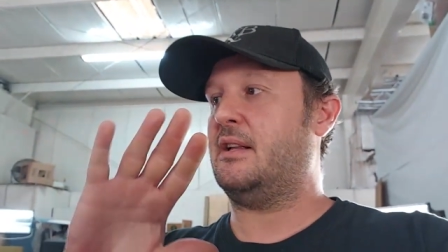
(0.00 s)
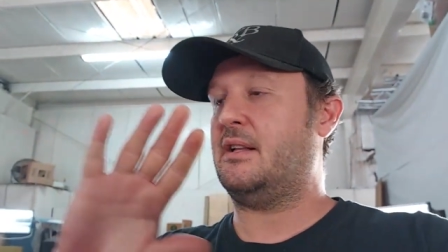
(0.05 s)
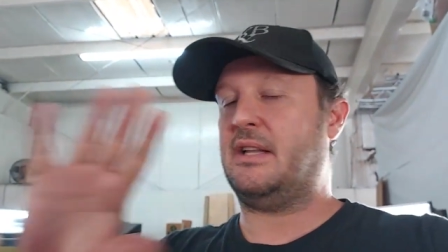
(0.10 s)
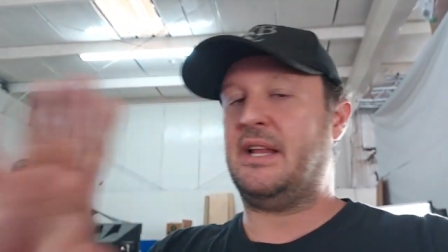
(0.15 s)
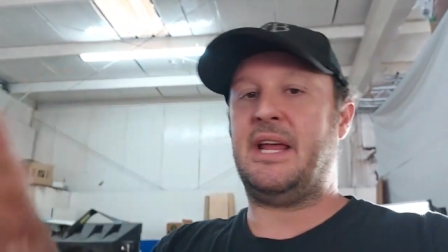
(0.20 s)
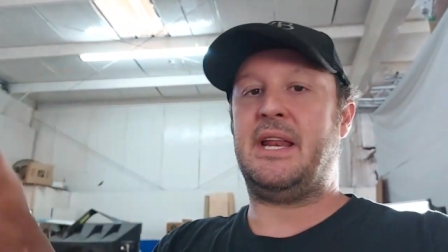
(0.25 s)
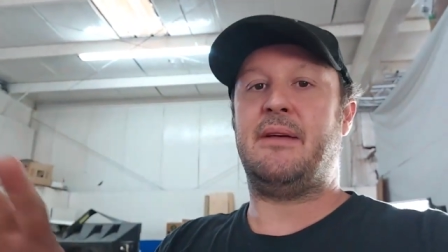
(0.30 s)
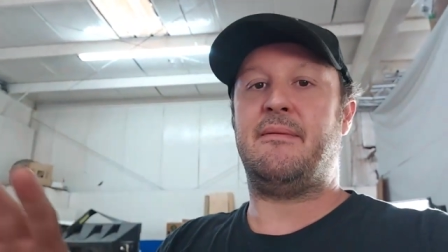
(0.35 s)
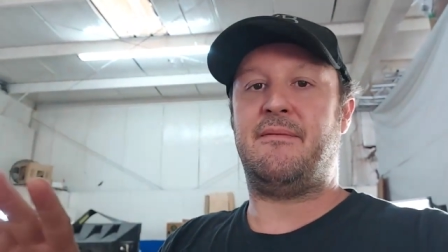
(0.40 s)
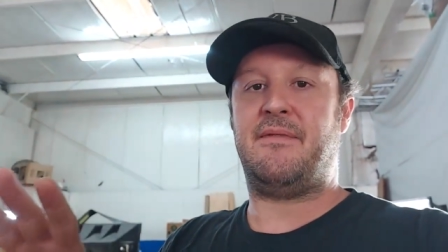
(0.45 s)

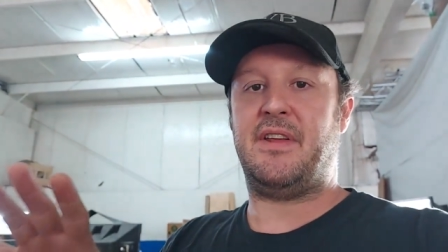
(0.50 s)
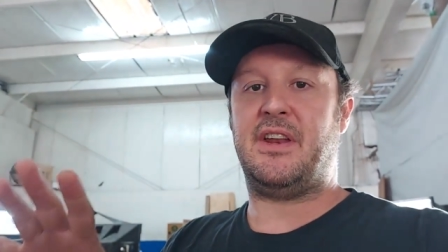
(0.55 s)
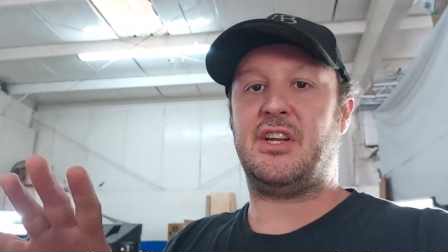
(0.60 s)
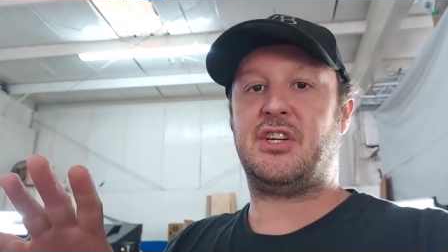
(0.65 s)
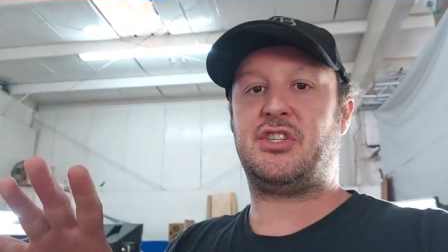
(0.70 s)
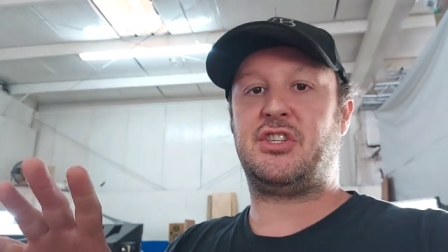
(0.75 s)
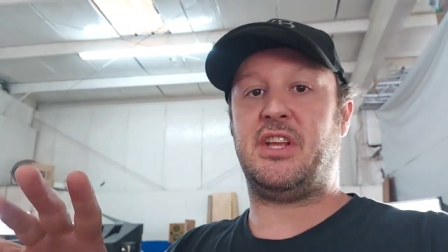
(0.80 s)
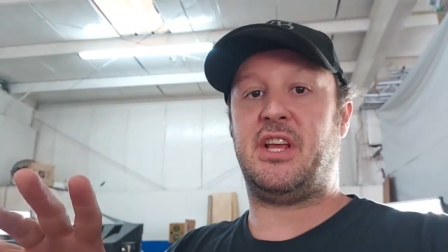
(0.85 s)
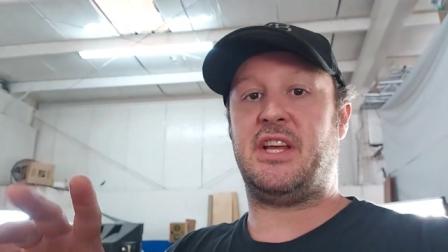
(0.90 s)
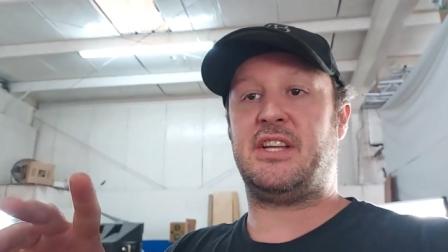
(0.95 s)
let him
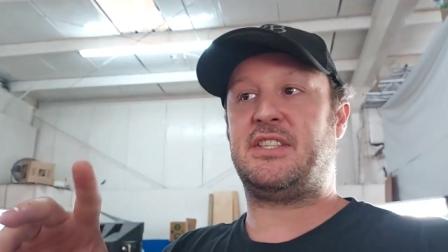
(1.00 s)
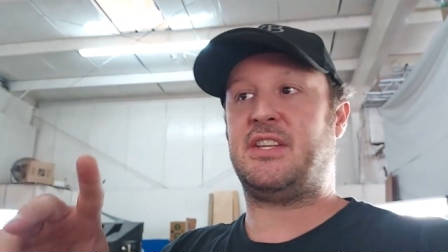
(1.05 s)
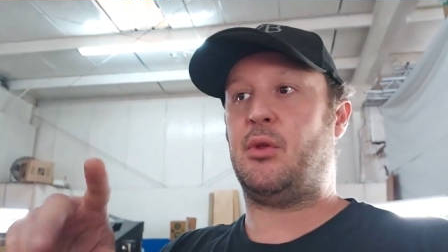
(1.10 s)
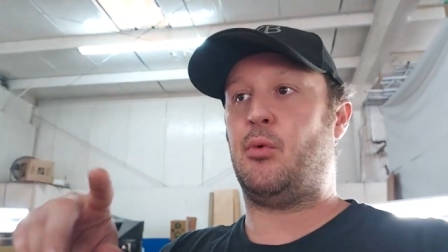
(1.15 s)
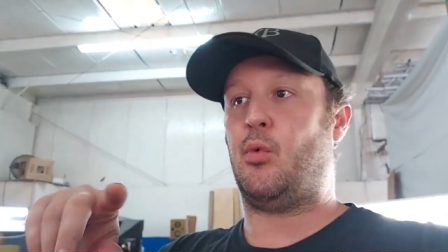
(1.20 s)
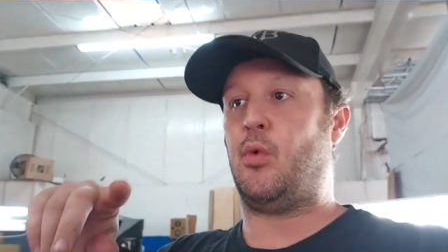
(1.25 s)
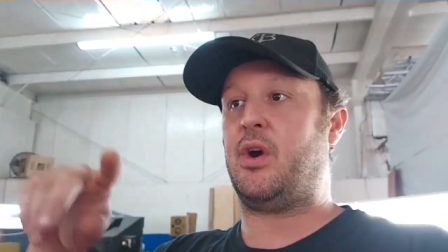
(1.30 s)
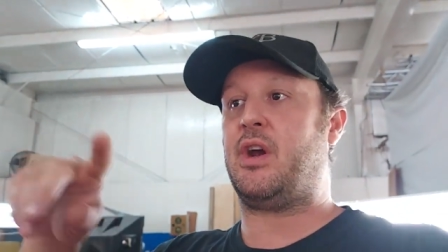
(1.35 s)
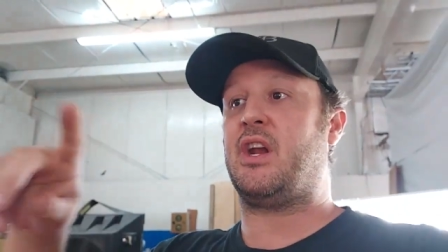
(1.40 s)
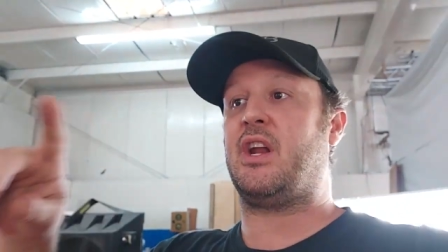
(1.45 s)
finish this, and
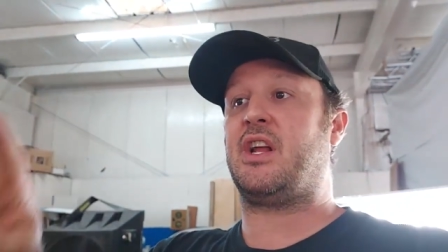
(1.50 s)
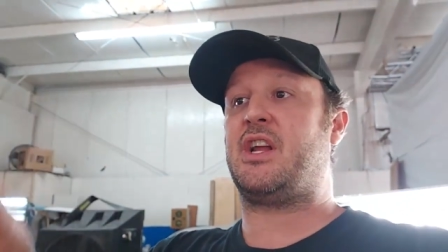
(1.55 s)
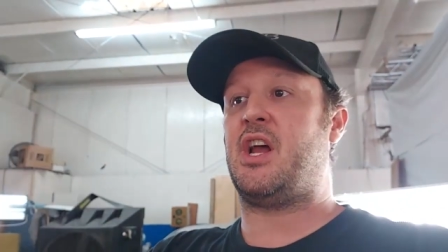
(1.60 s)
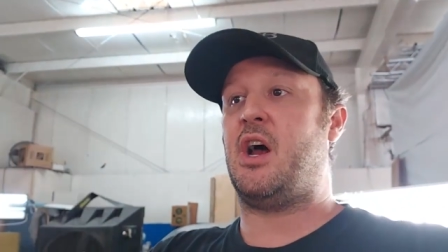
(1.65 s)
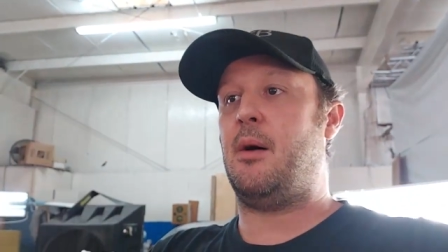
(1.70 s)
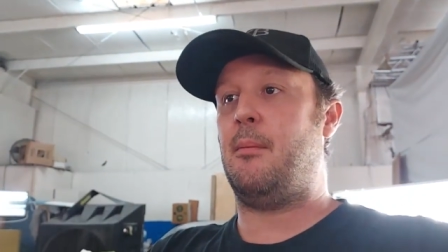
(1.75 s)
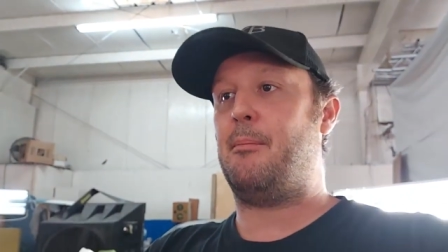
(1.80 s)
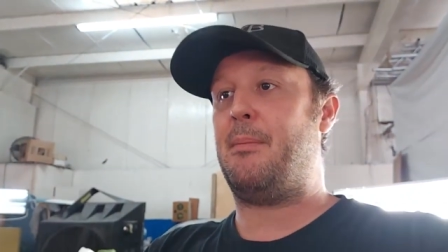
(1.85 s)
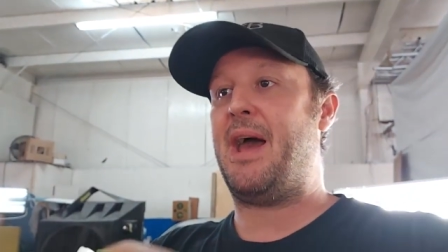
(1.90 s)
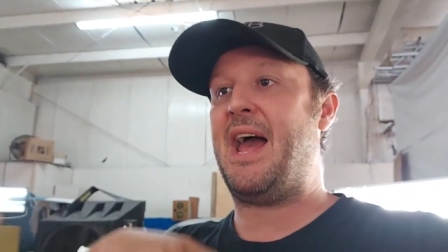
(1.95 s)
we're going to
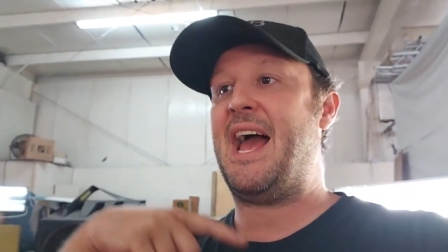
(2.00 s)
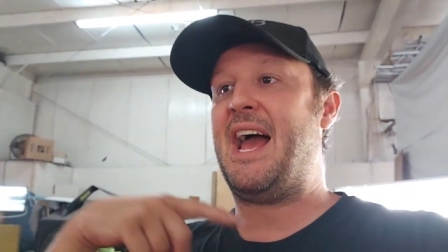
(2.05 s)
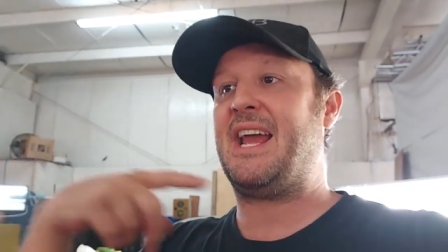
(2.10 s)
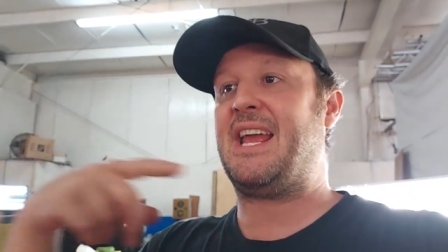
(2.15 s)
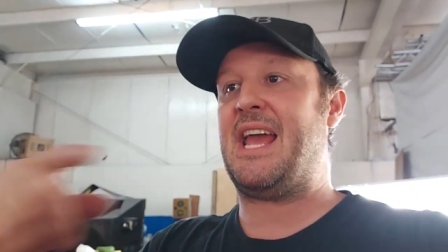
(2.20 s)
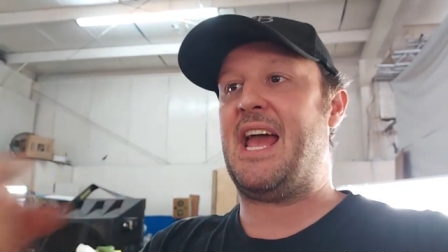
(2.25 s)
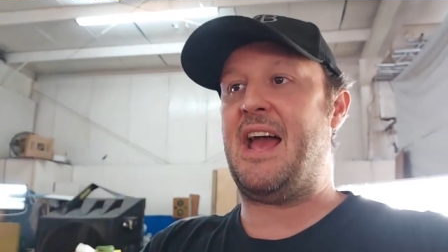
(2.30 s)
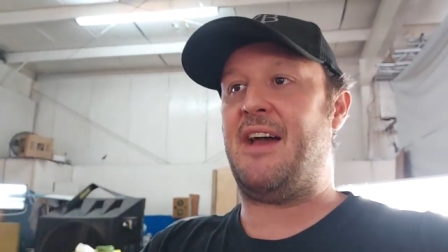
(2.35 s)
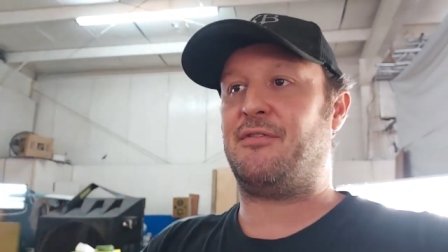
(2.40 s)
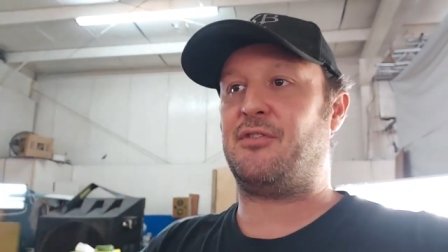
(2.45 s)
come back
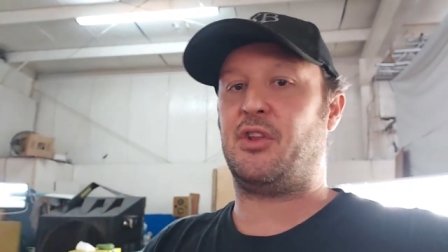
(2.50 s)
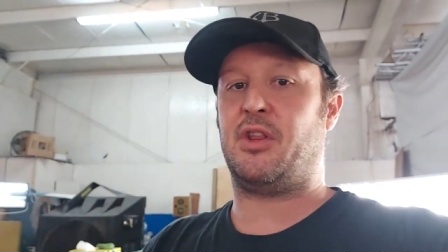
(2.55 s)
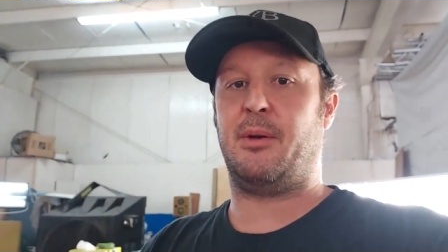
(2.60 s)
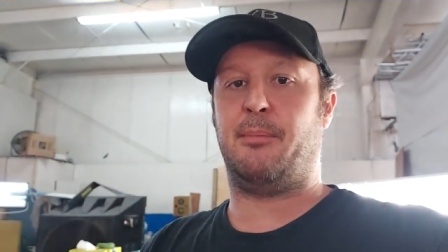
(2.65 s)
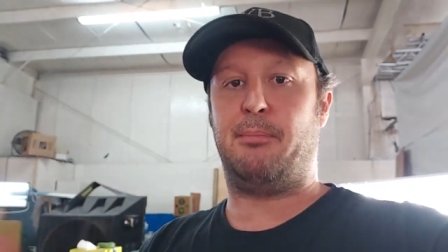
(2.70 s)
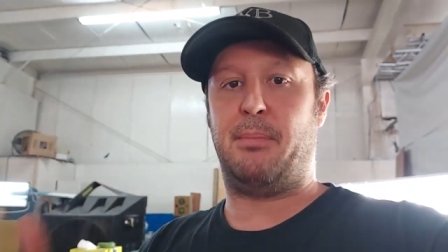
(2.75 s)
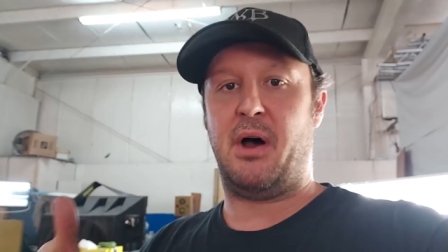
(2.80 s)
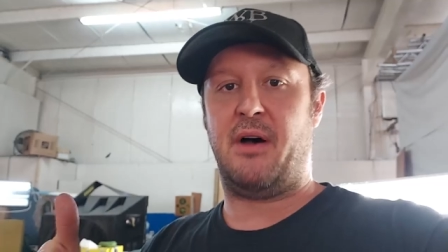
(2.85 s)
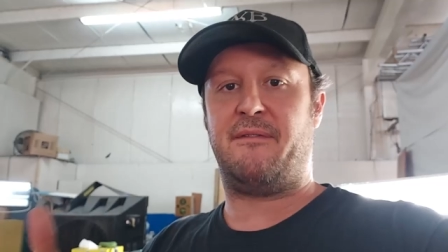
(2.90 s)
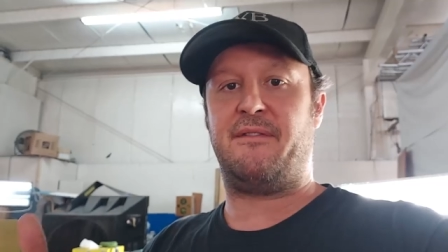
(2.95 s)
after the
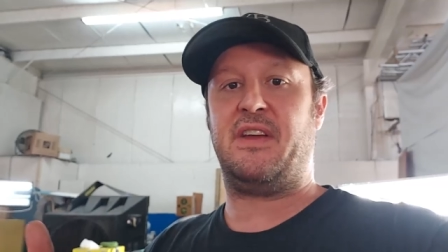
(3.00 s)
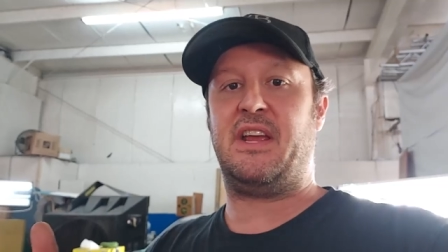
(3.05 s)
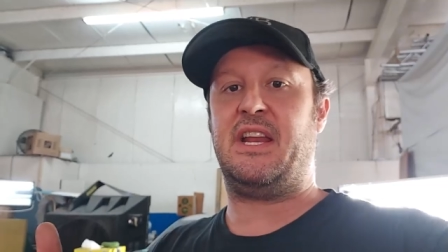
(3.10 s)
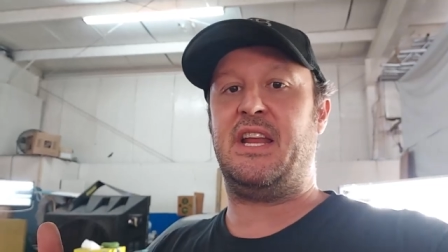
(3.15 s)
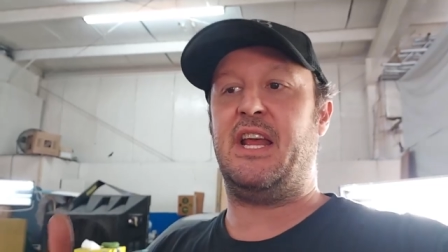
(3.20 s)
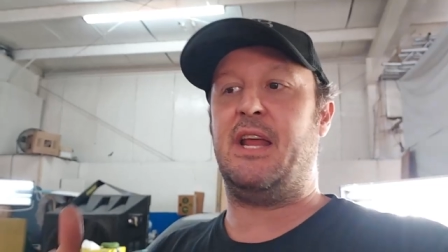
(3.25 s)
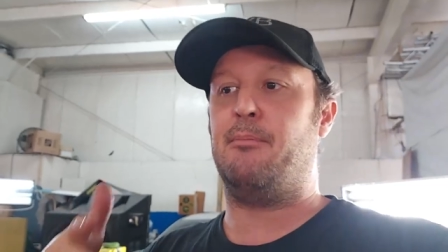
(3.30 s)
buffing